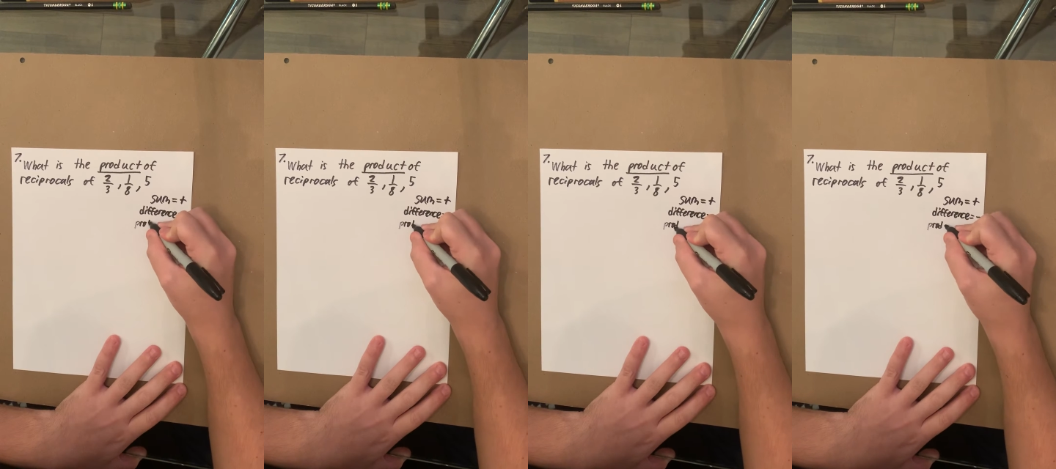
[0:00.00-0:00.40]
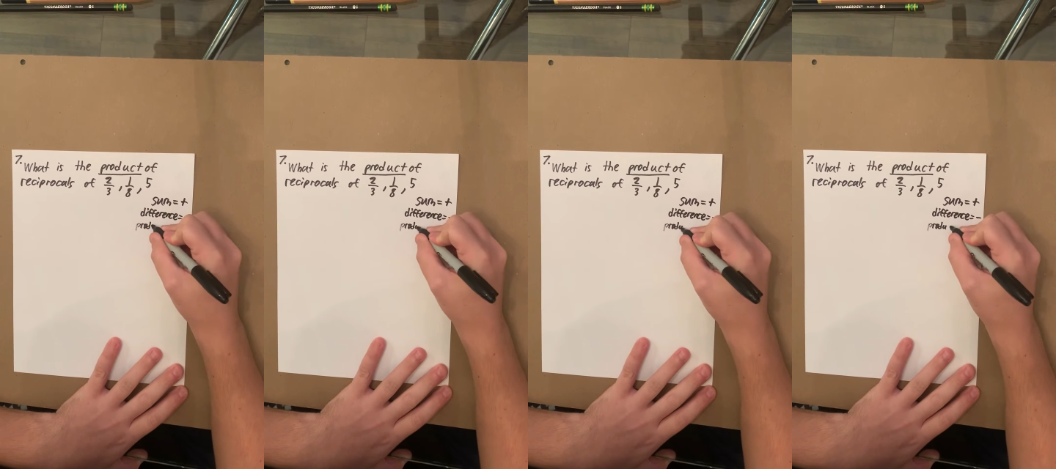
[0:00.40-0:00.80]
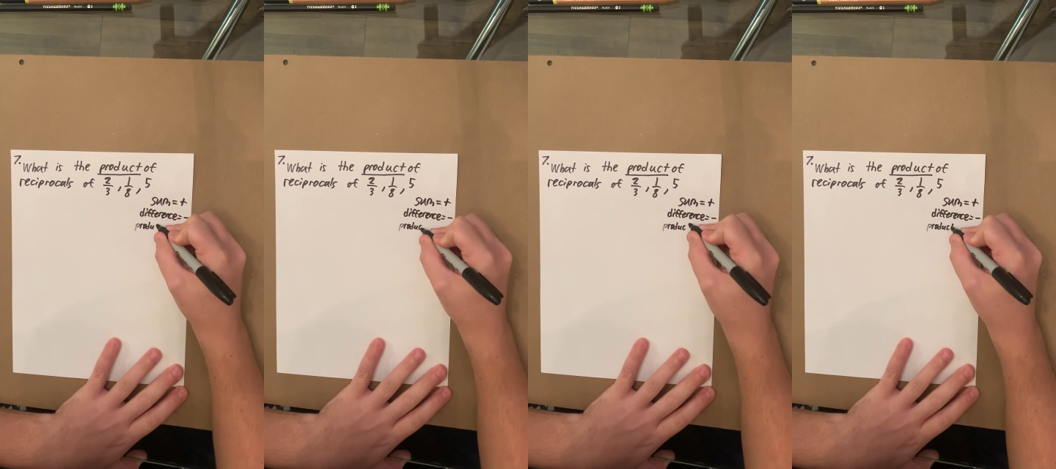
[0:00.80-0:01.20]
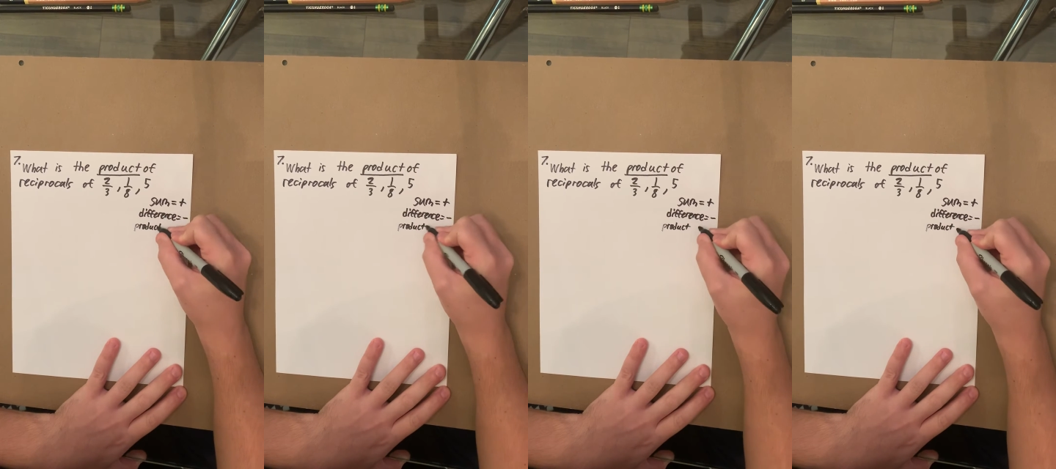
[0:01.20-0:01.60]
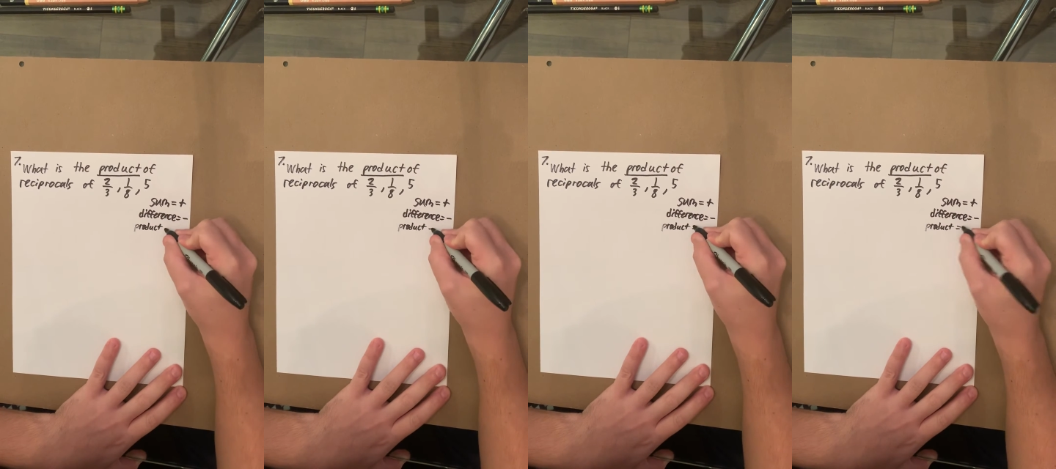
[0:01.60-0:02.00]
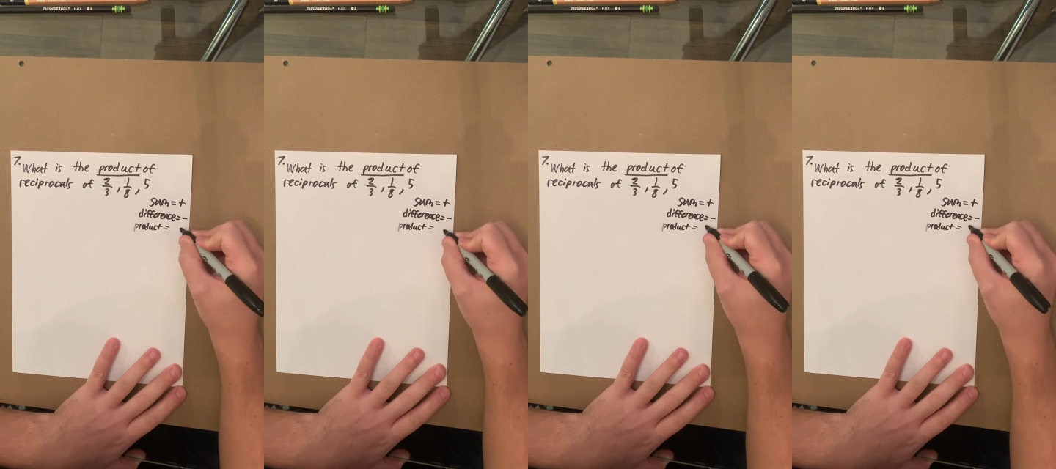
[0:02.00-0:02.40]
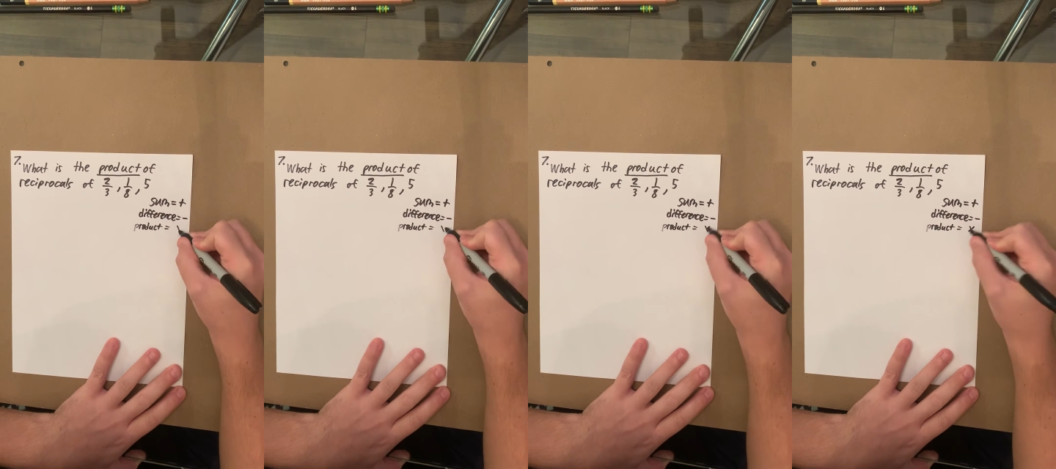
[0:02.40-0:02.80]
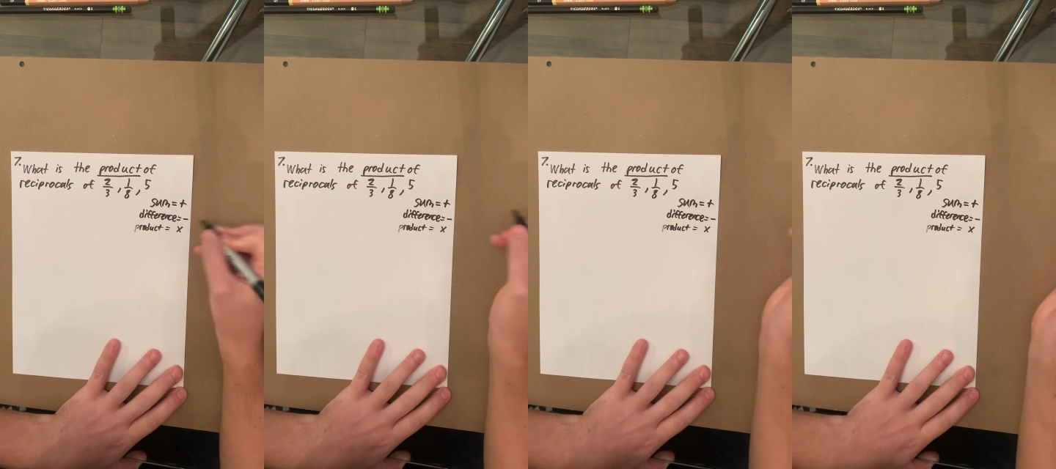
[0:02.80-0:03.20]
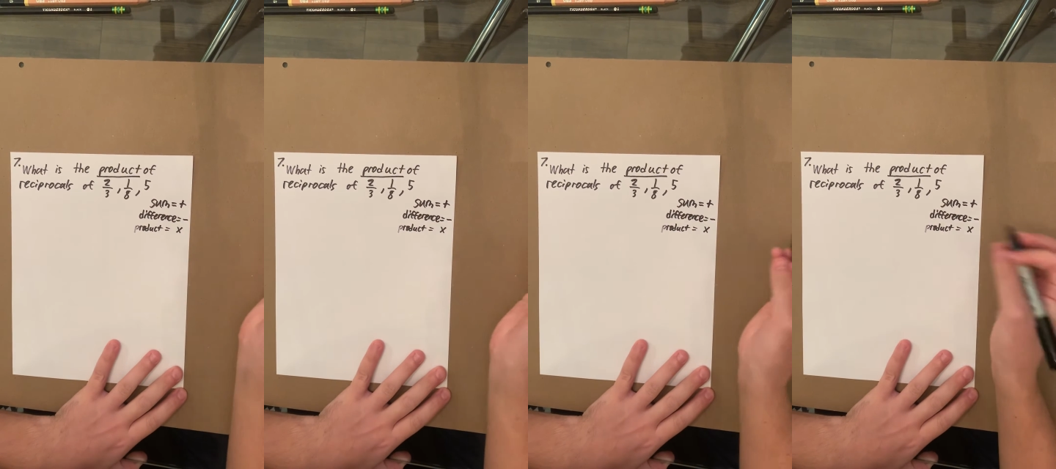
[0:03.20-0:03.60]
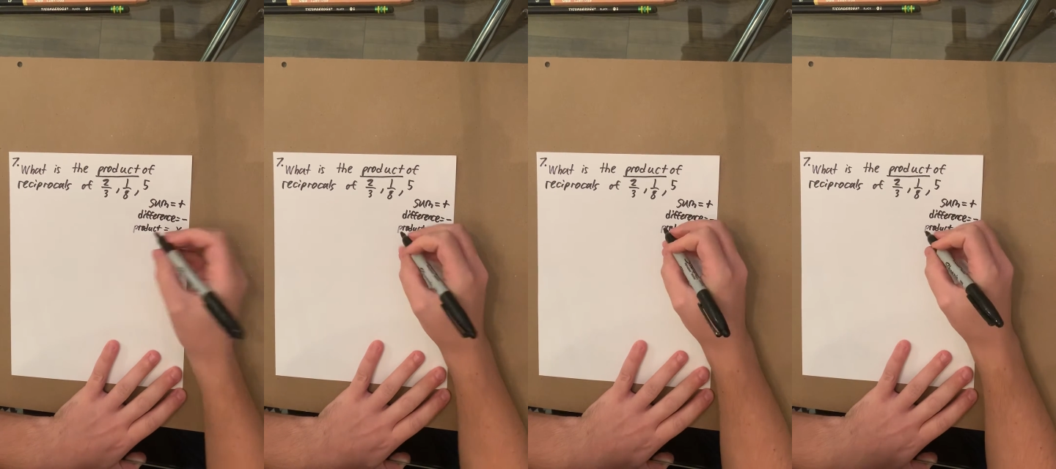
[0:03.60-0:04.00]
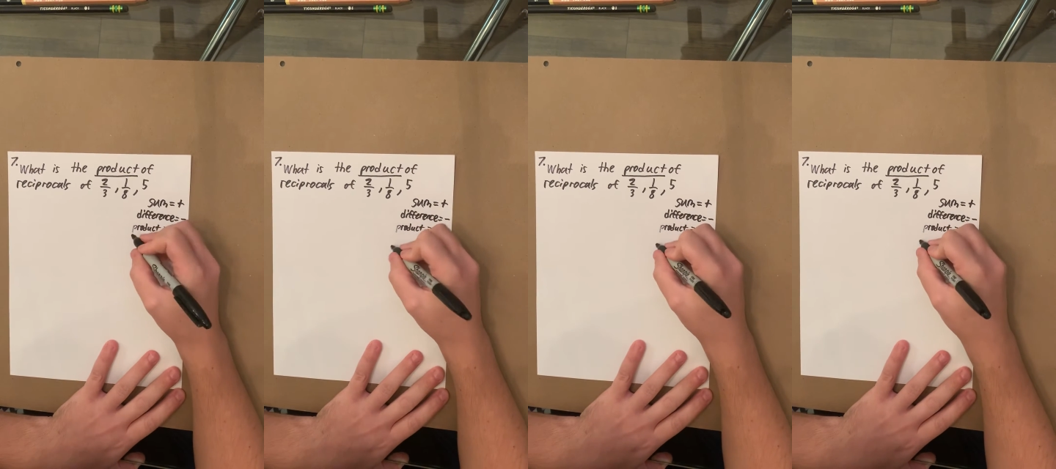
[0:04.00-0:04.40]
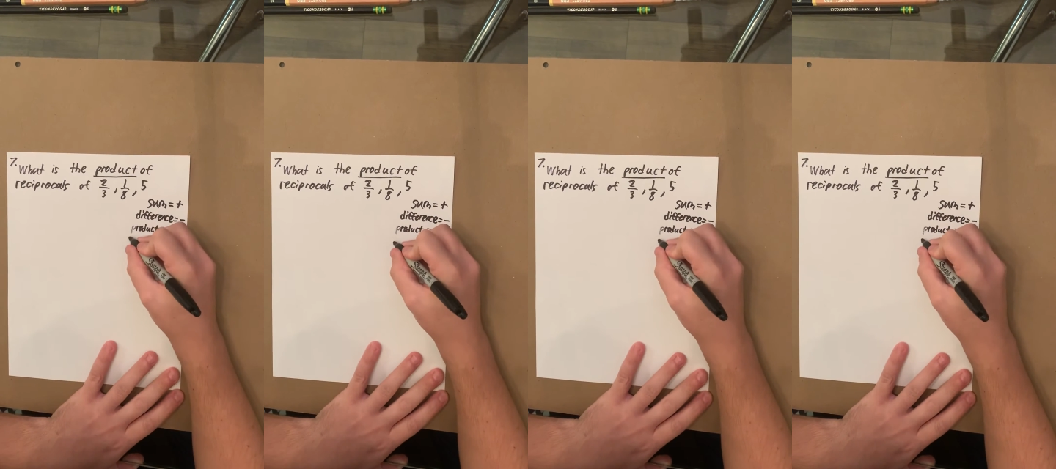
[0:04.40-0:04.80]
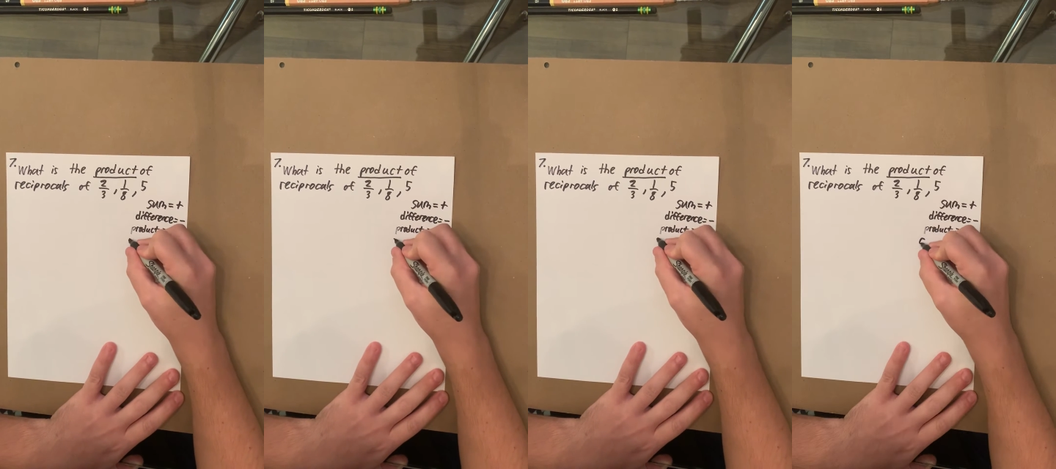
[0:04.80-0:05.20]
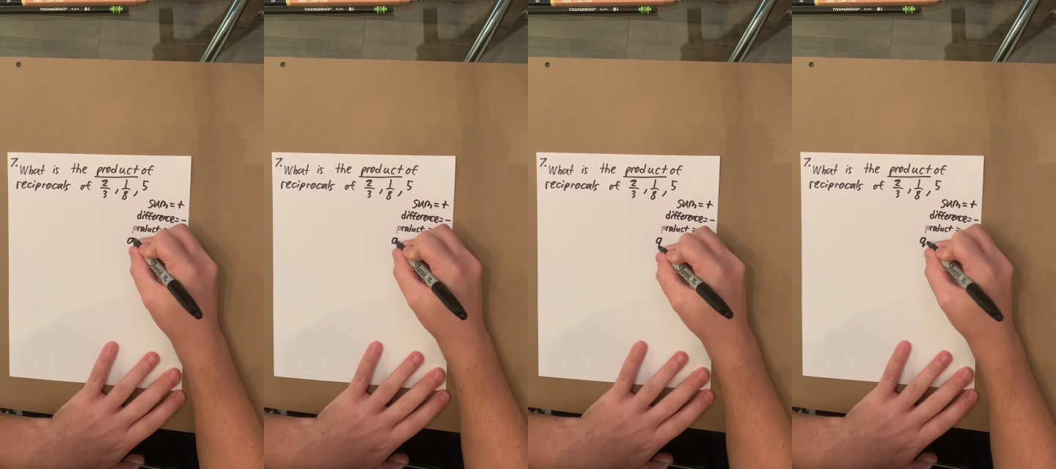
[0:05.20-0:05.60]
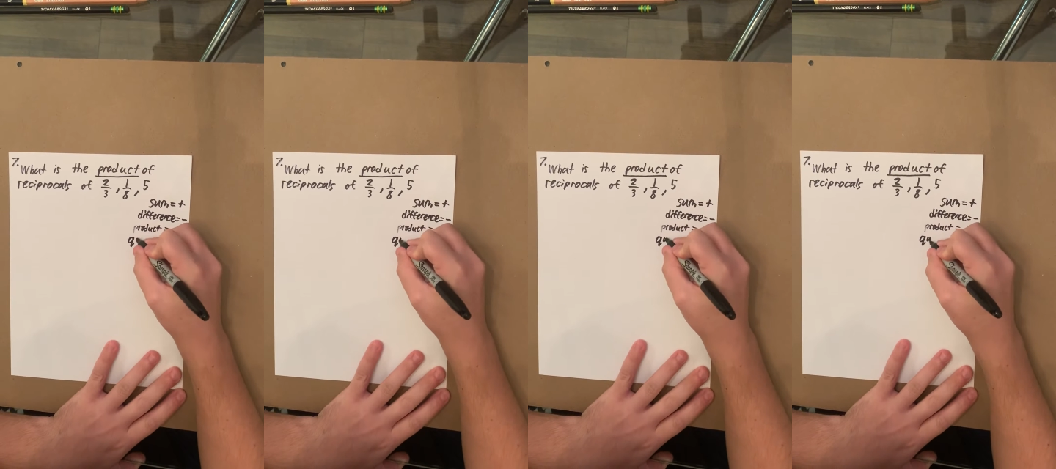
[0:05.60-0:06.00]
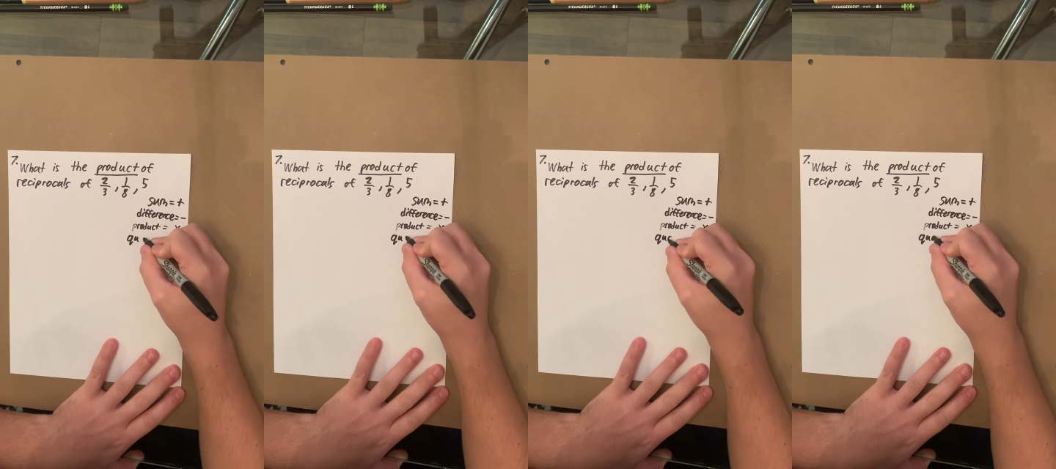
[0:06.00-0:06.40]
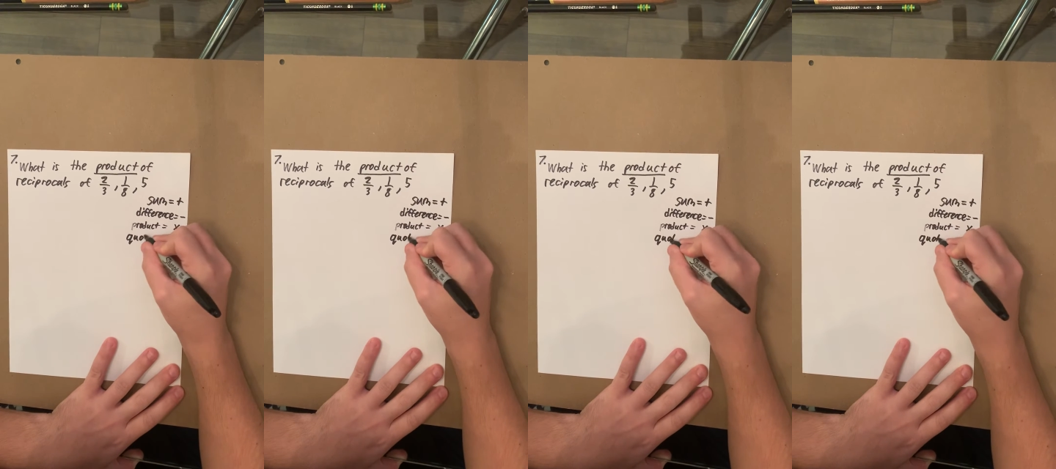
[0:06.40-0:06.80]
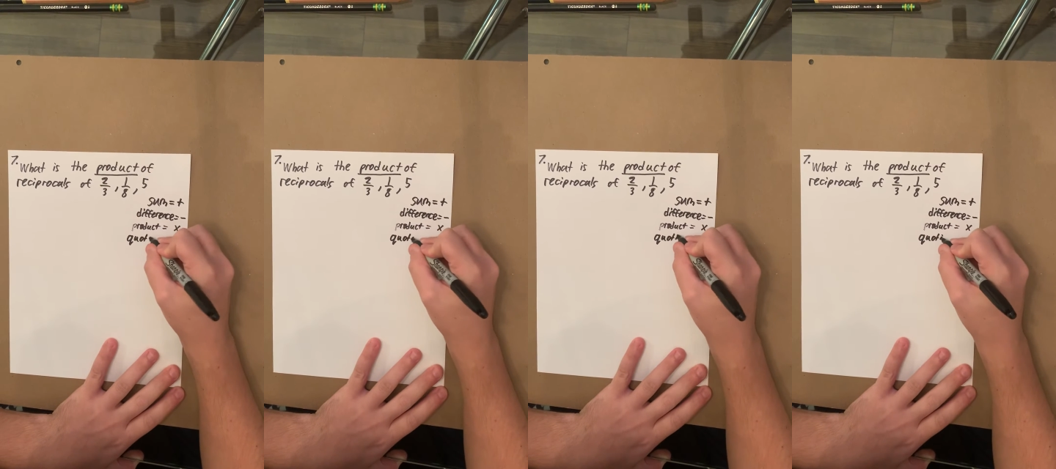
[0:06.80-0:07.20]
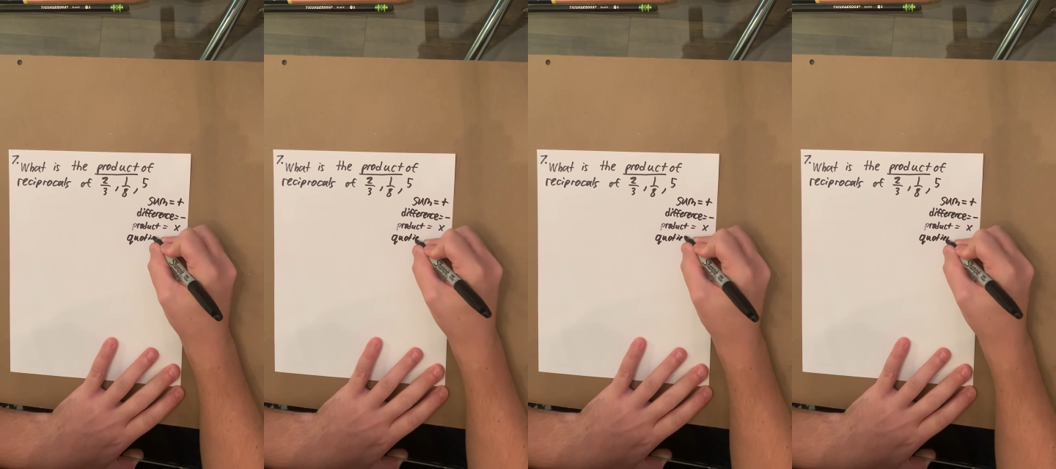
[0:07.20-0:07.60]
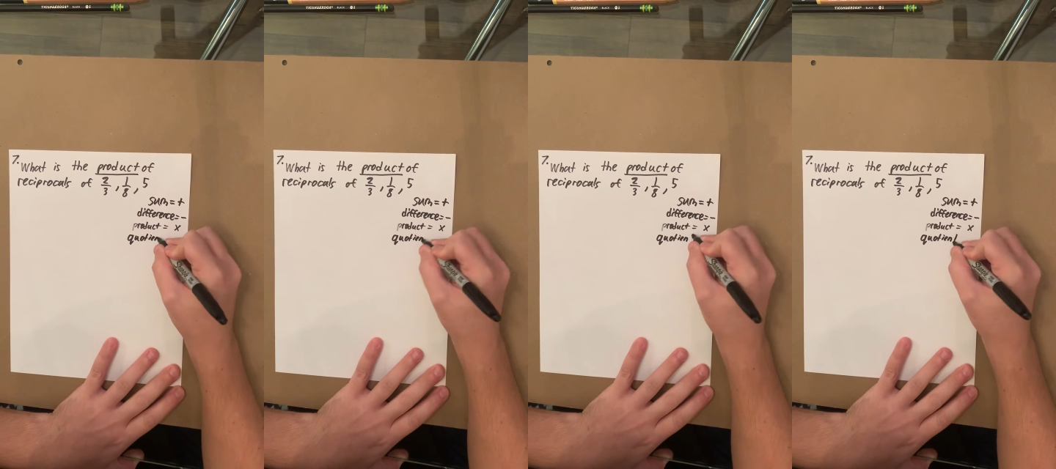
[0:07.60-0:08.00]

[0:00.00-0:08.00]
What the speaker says: (no speaker visible)